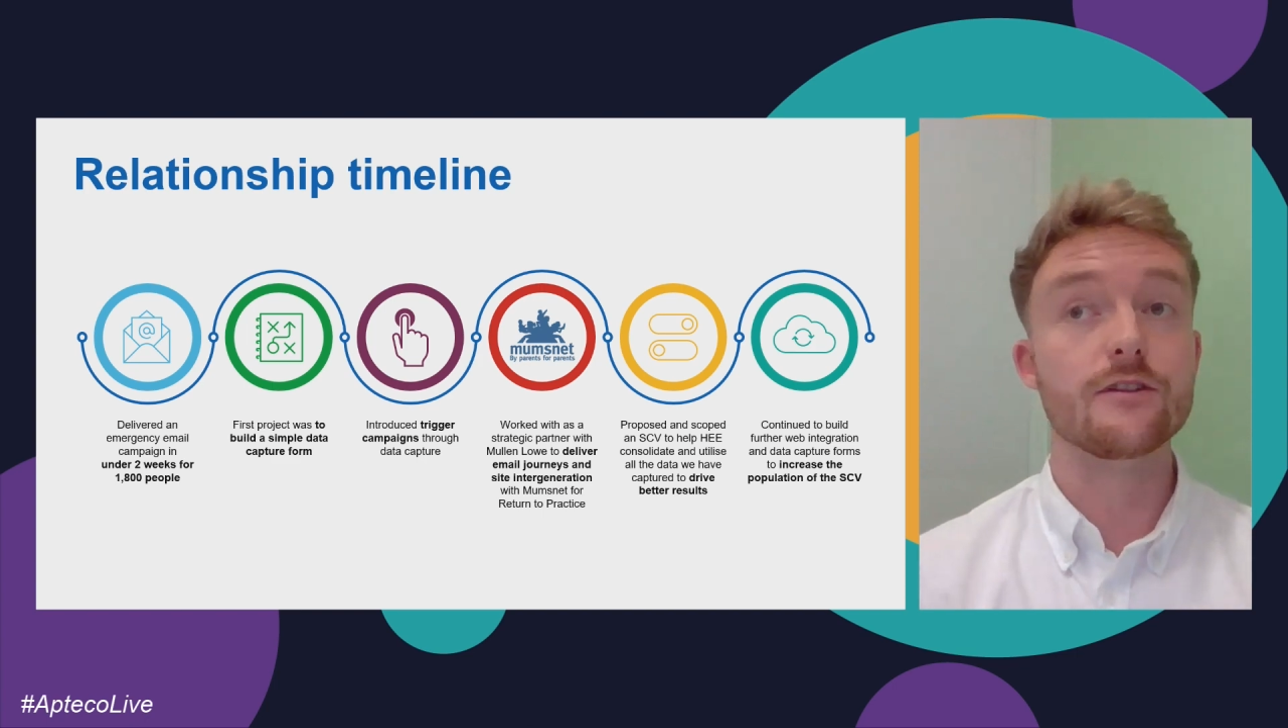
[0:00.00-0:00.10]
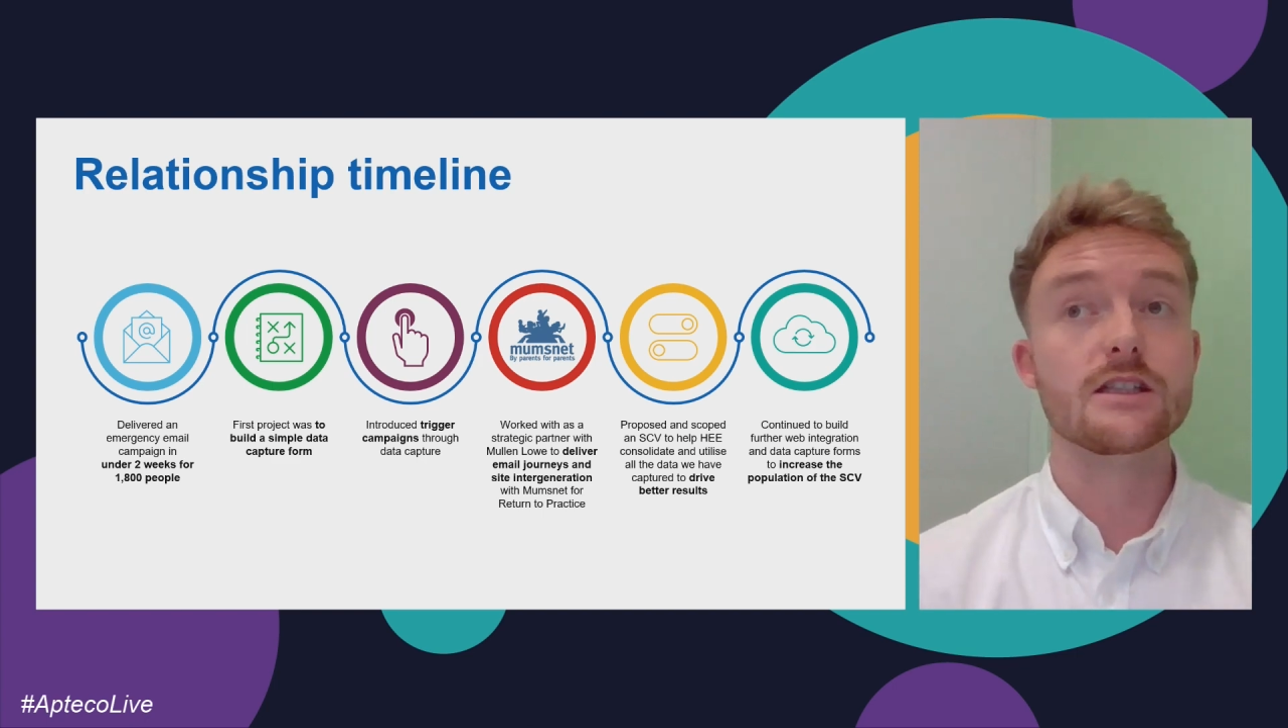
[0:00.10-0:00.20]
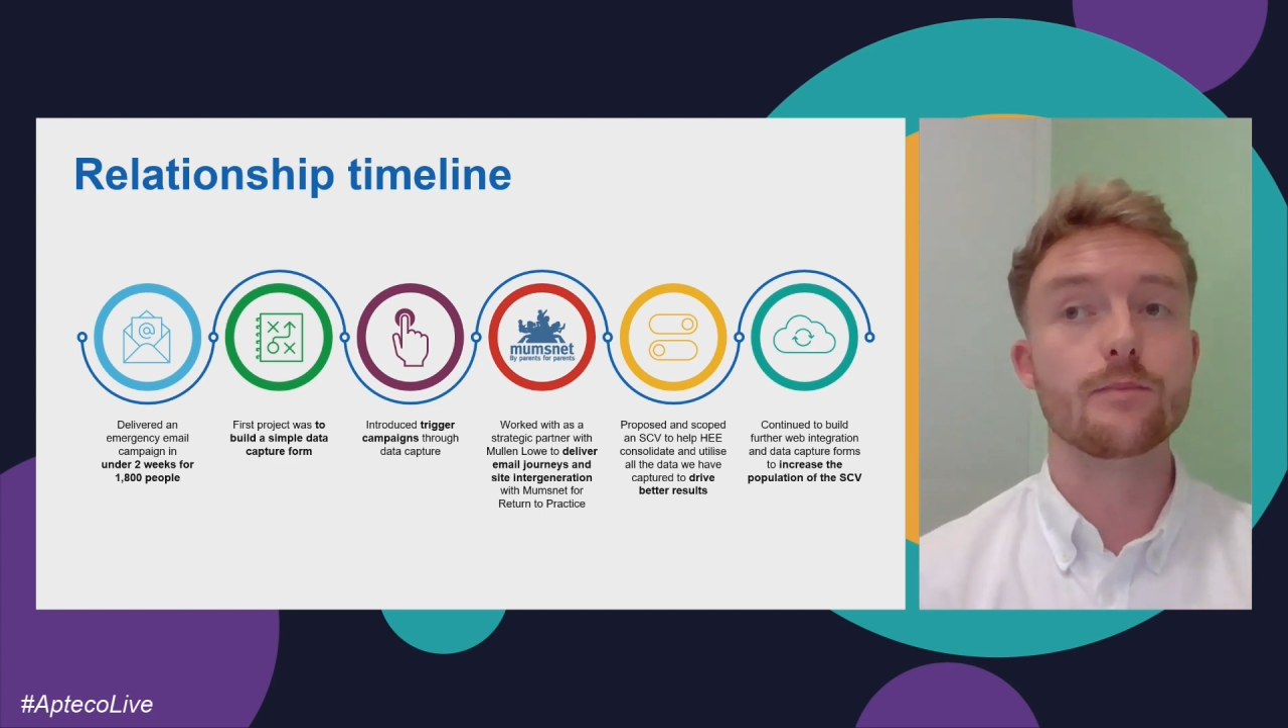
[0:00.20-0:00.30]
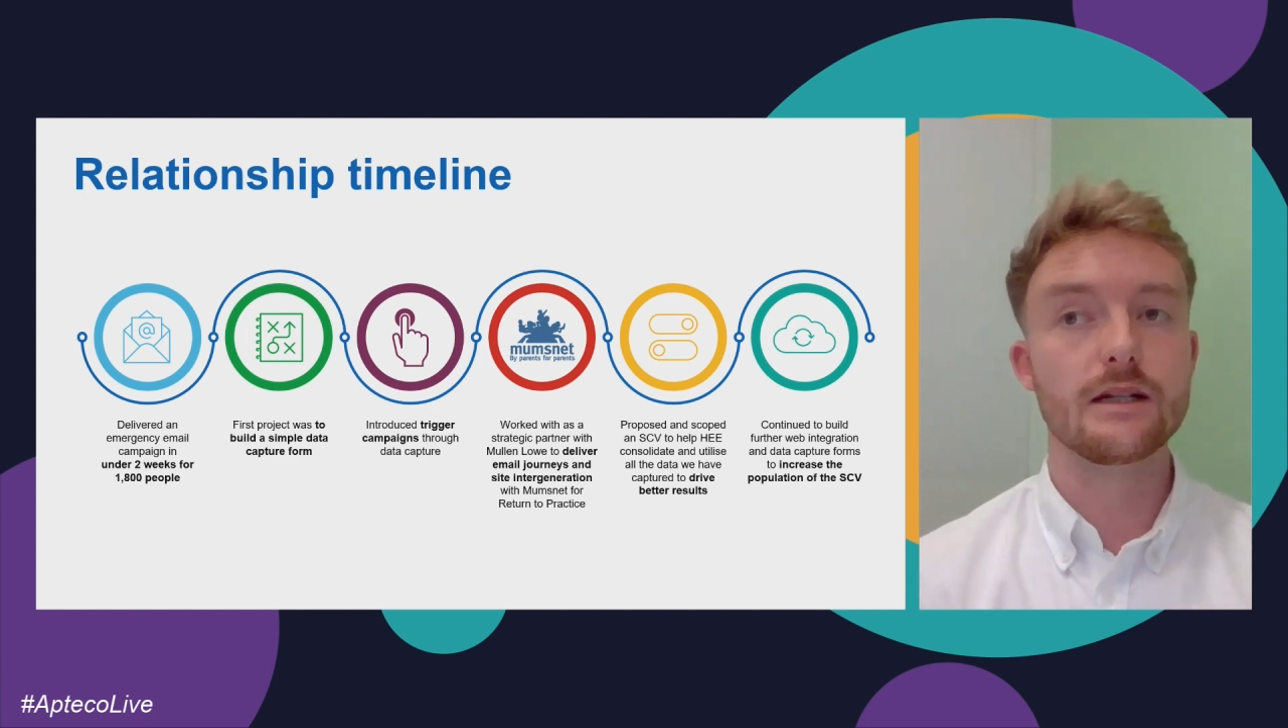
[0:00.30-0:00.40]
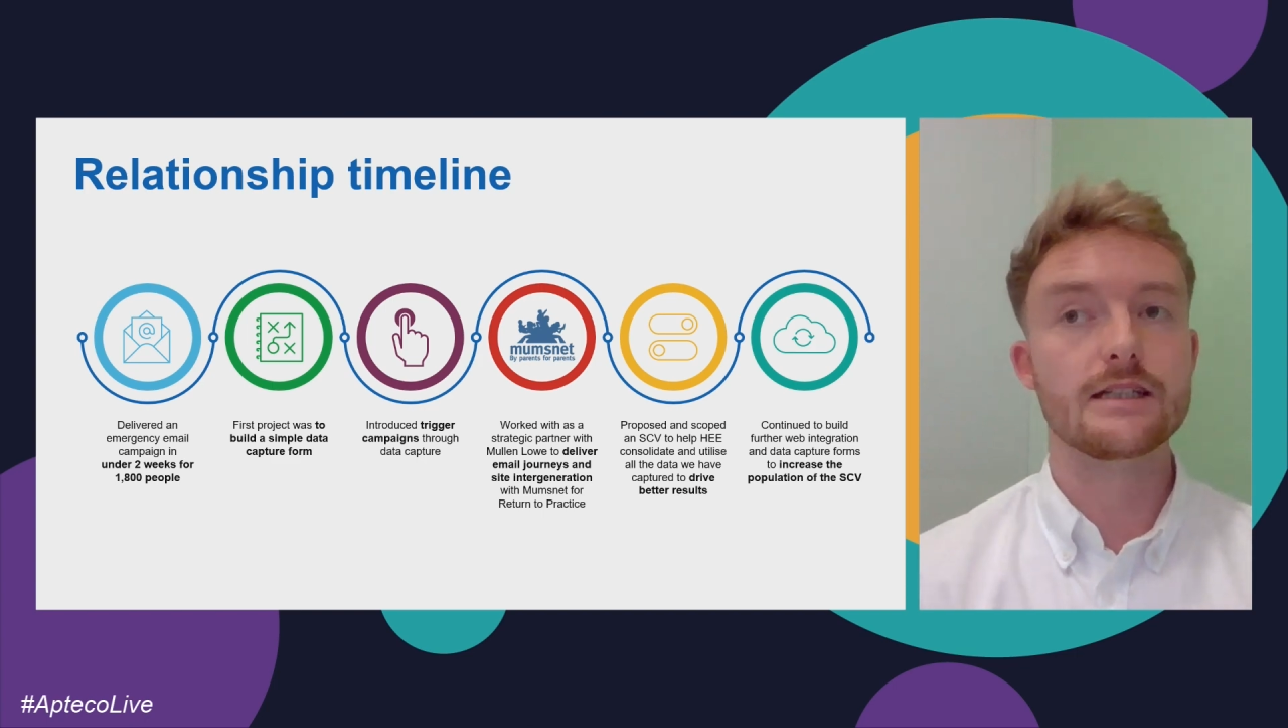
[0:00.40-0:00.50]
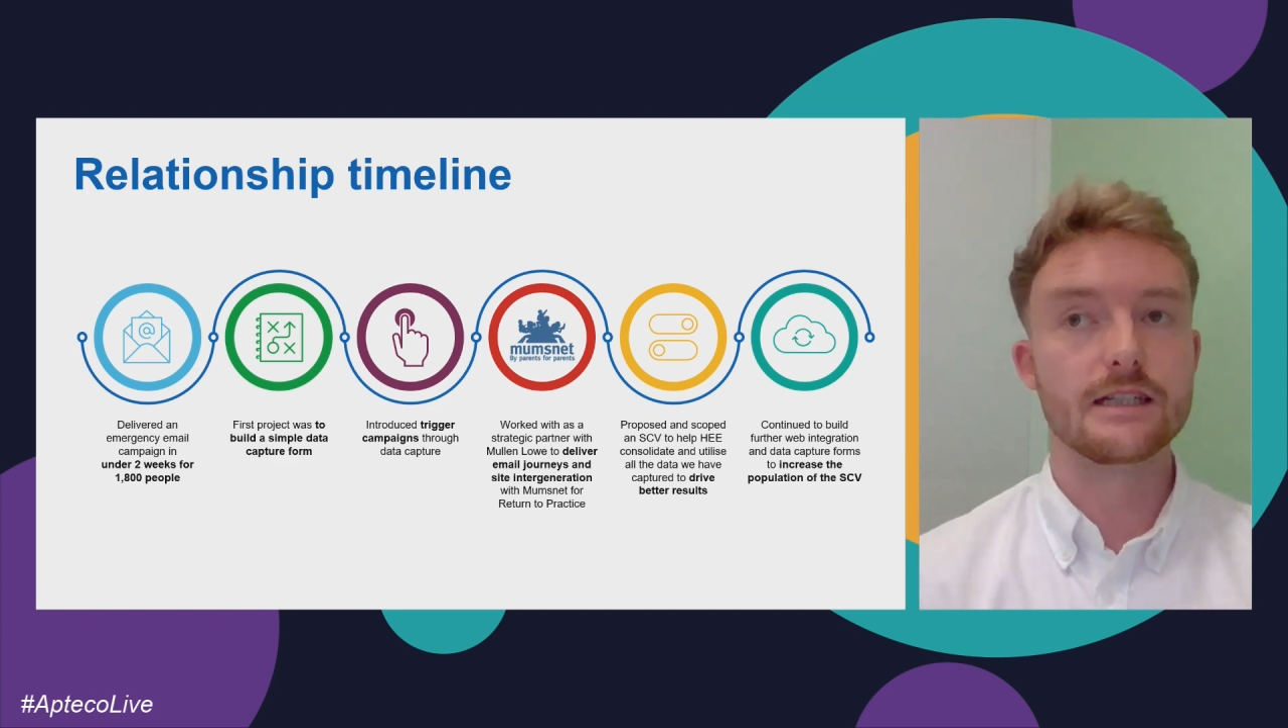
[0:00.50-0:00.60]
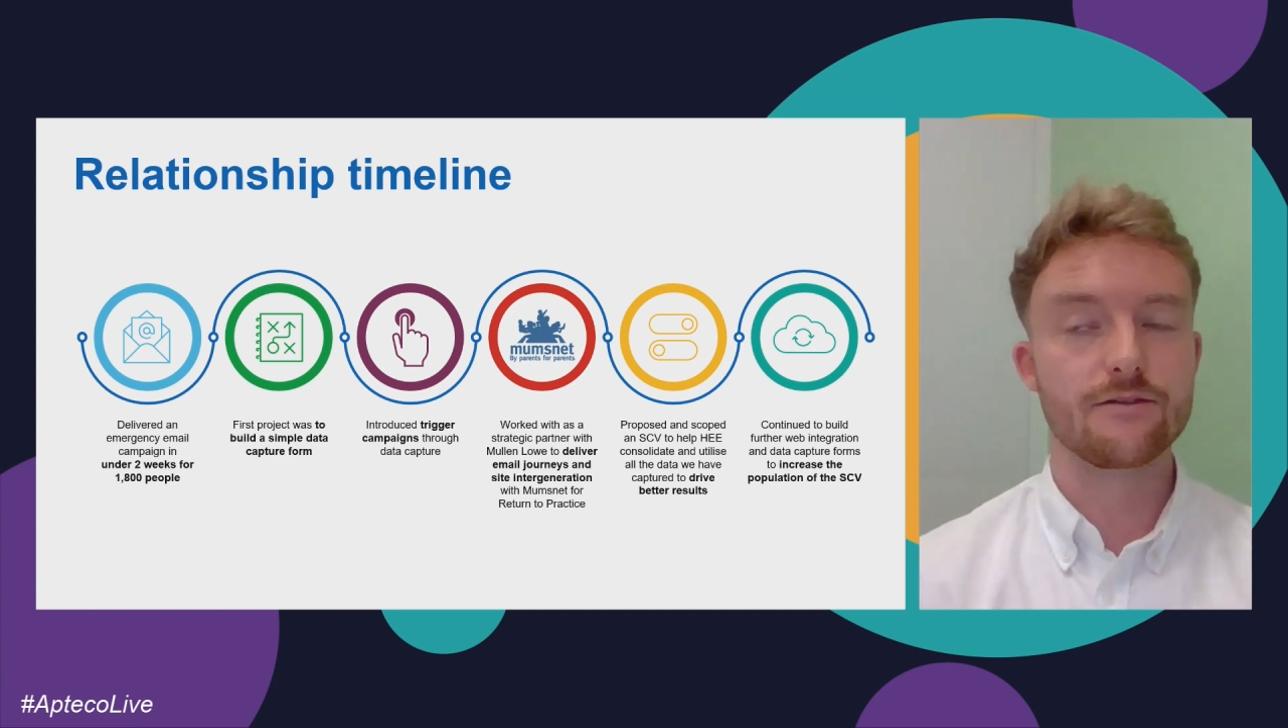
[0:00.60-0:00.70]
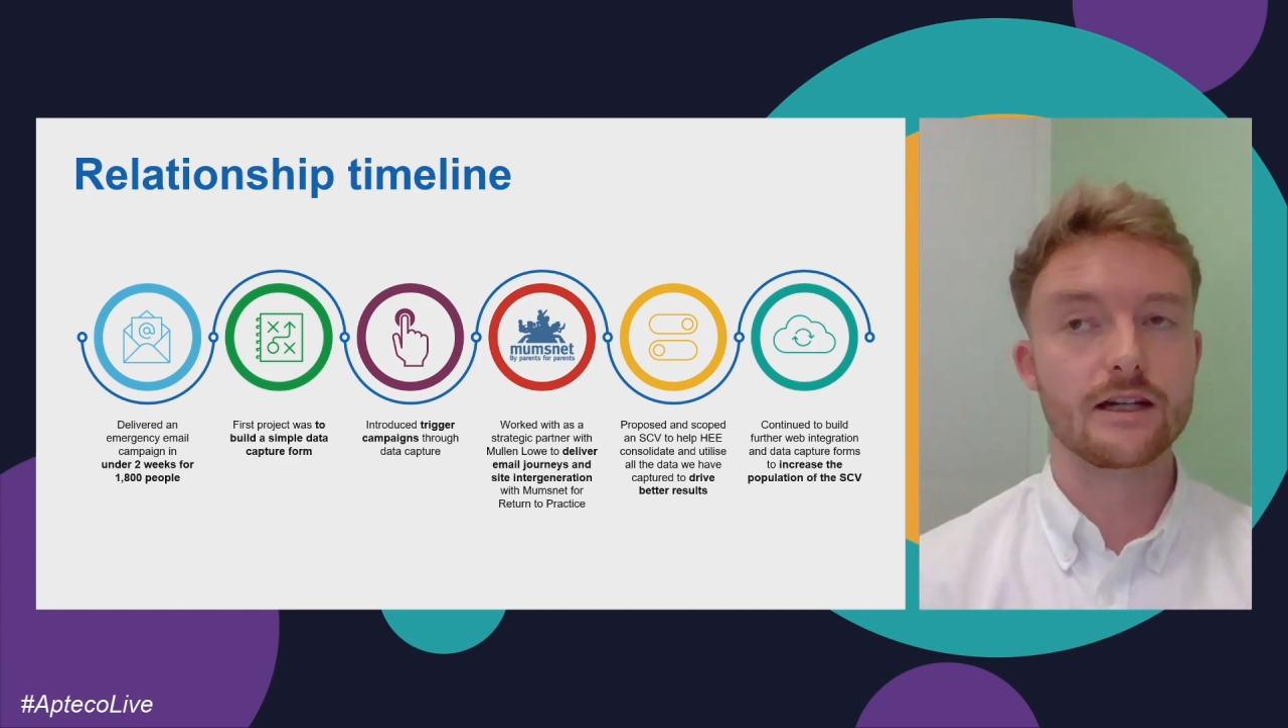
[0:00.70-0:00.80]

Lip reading: visibility